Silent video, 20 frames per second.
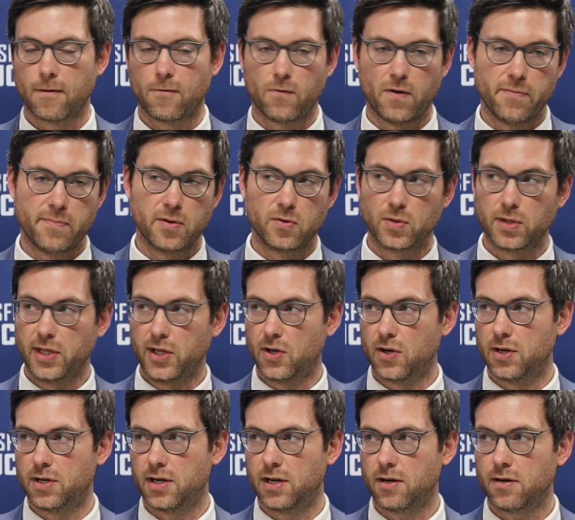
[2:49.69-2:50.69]
We've been really
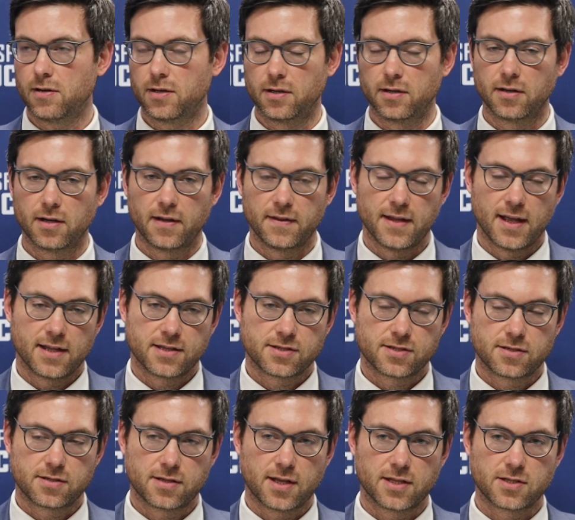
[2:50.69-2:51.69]
good here, and
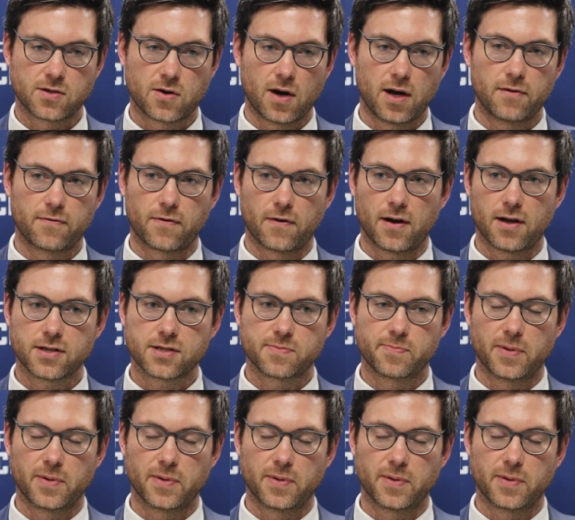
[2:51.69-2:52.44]
that's great for us.